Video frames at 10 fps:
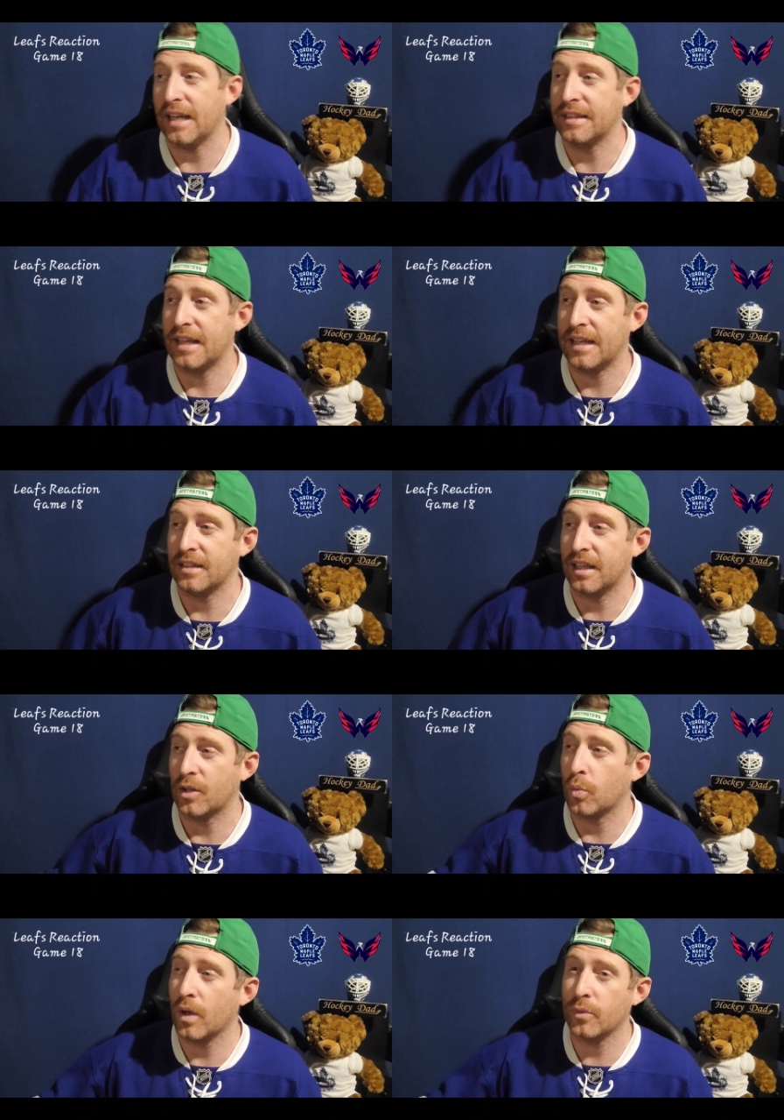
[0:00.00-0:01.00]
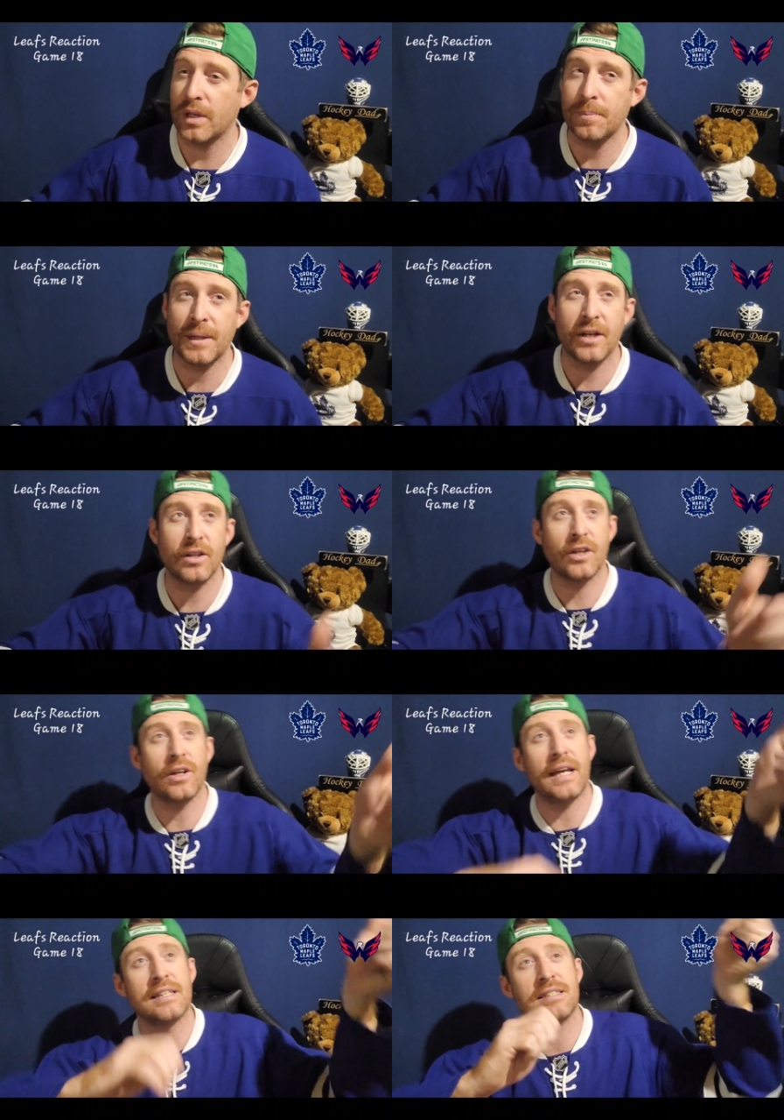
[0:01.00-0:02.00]
And then, like, one replay, you're like,
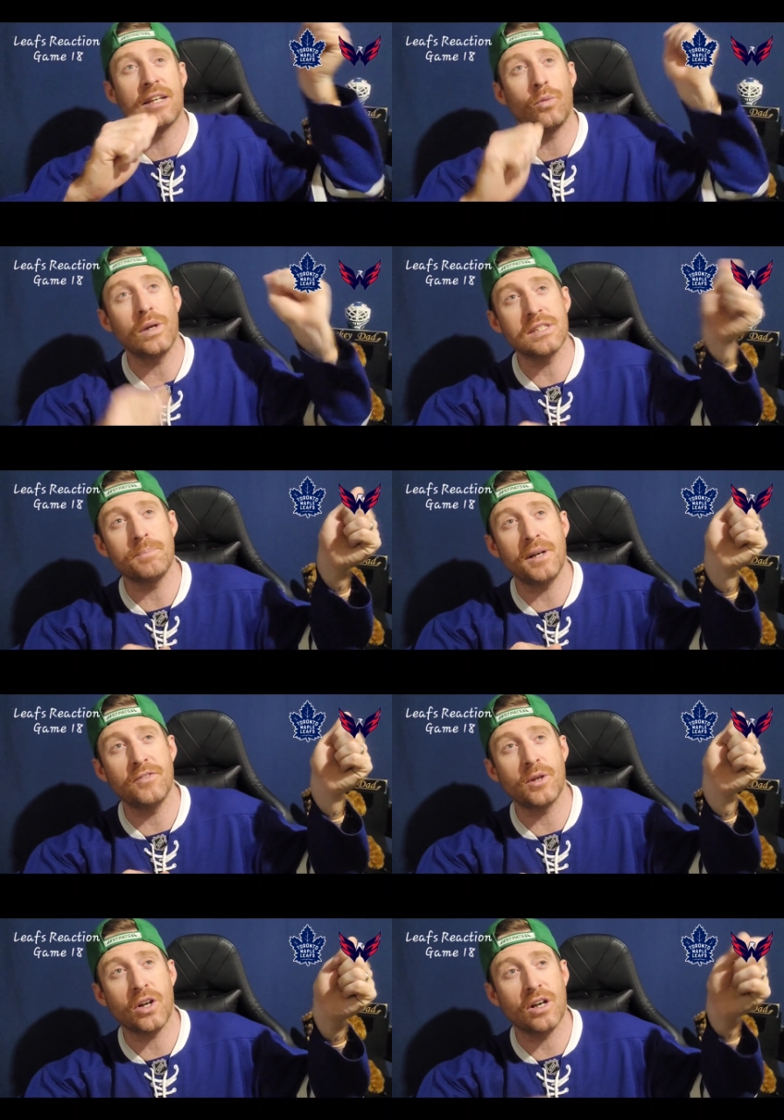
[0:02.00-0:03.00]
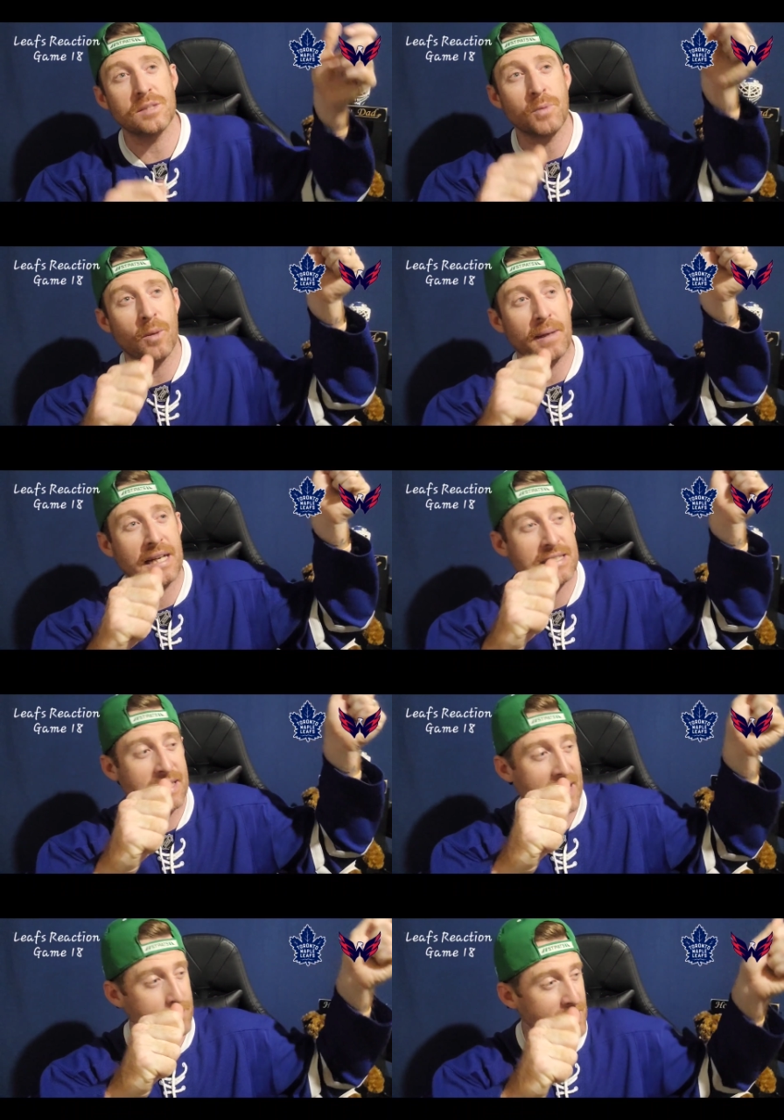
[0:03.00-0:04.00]
okay, his stick was above the crossbar, but as
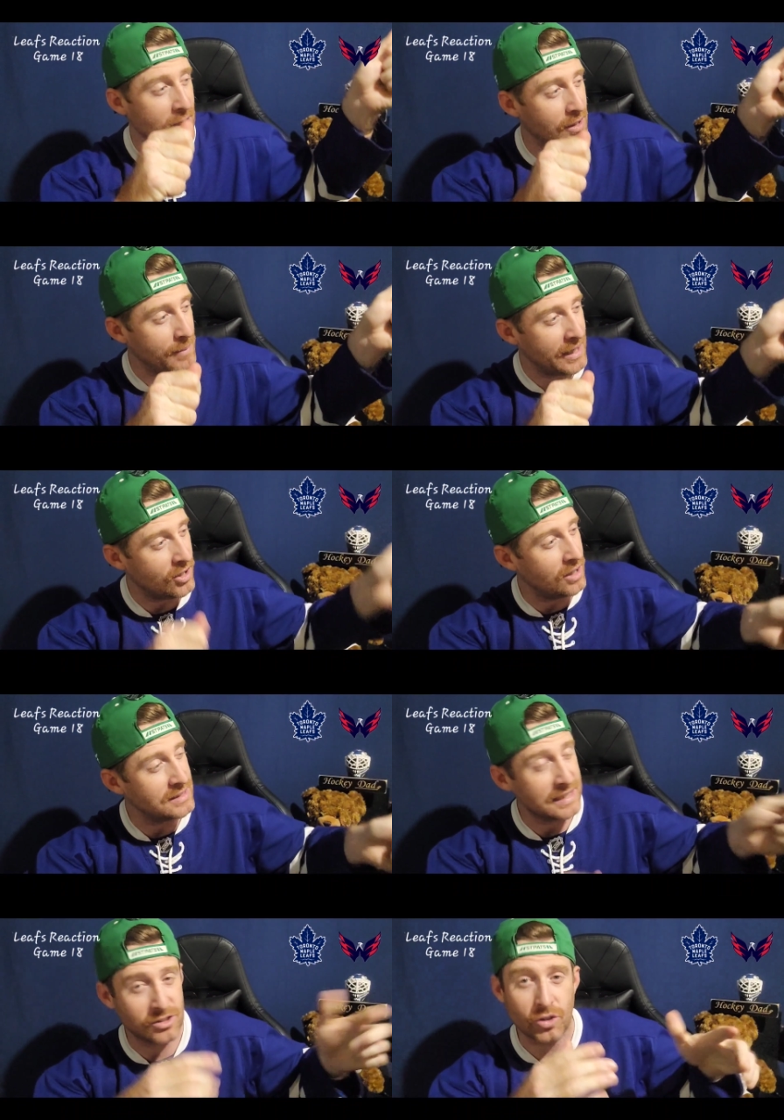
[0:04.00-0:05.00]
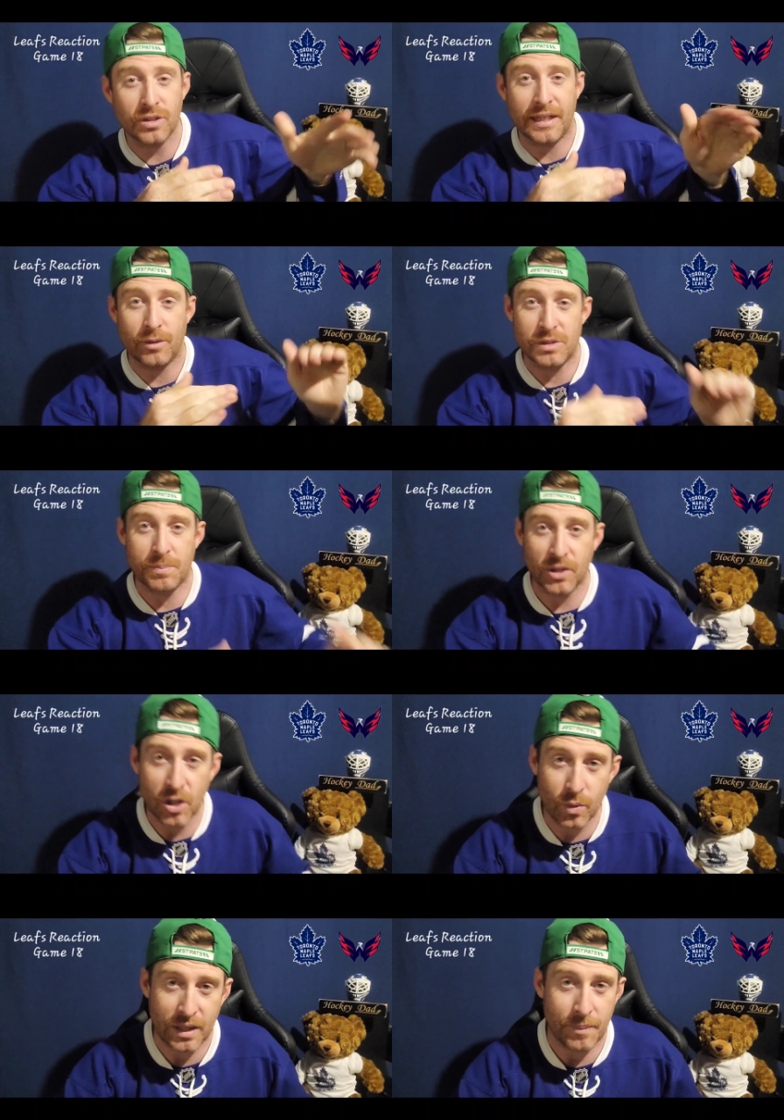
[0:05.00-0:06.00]
he came down, he made contact. It looked like it was
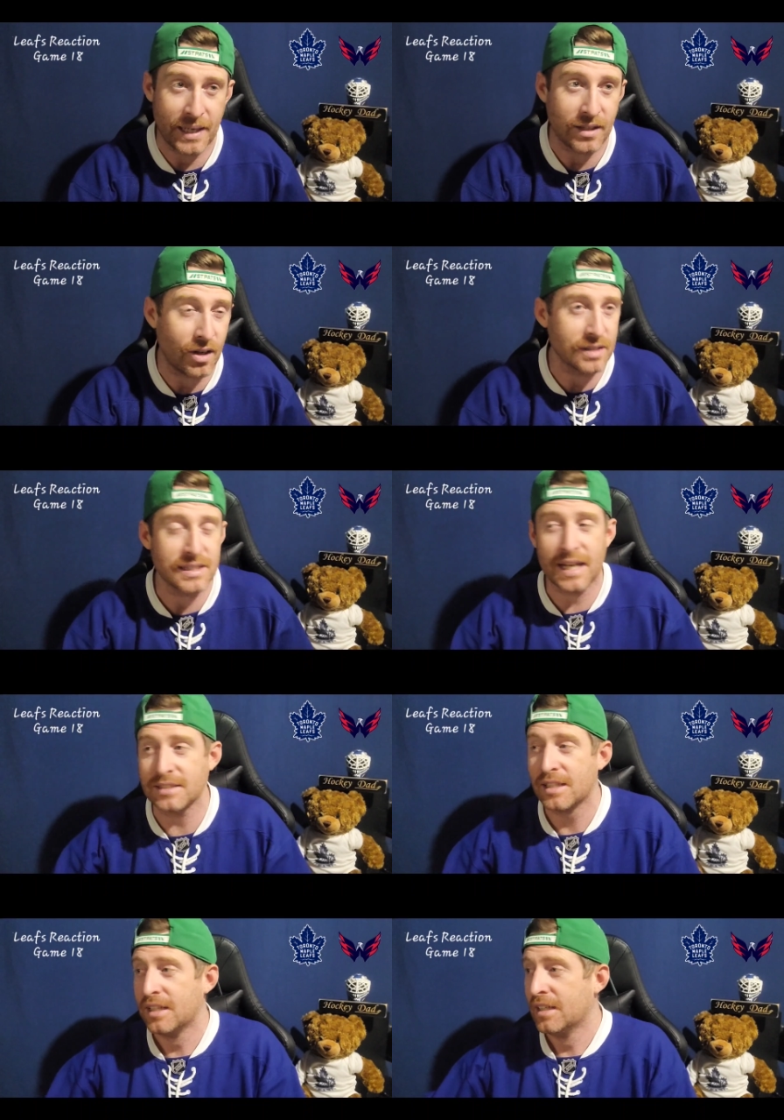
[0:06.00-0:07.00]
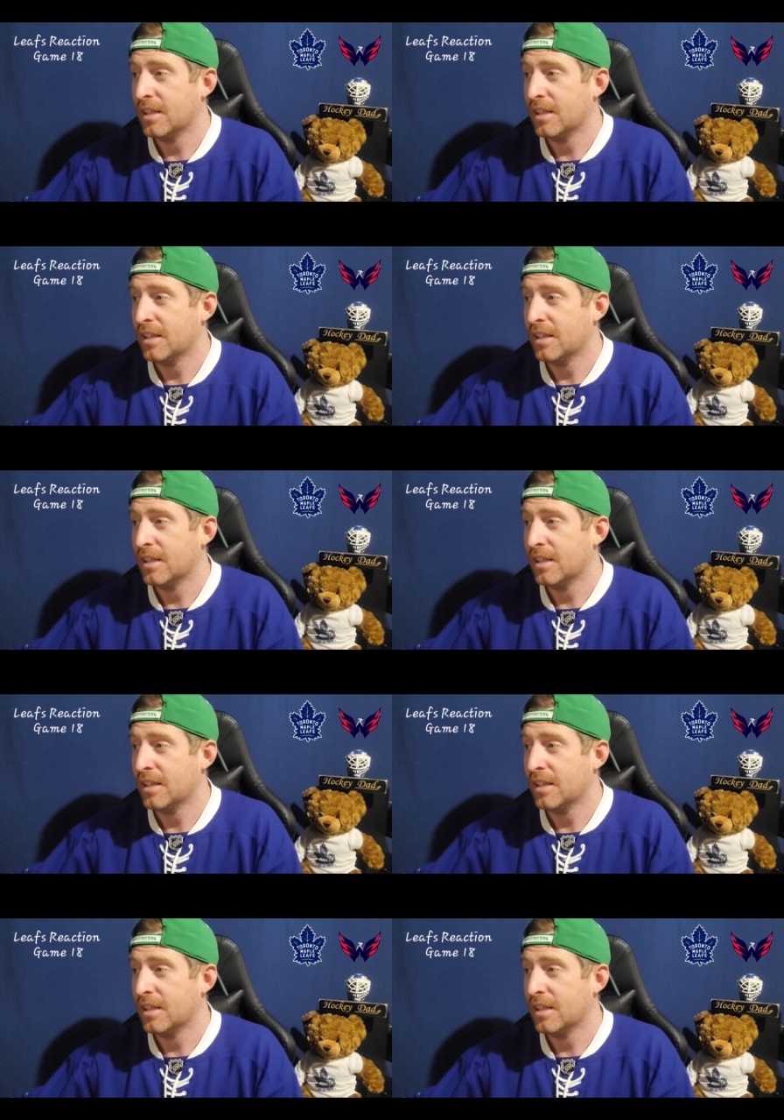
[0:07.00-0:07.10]
below when he made contact.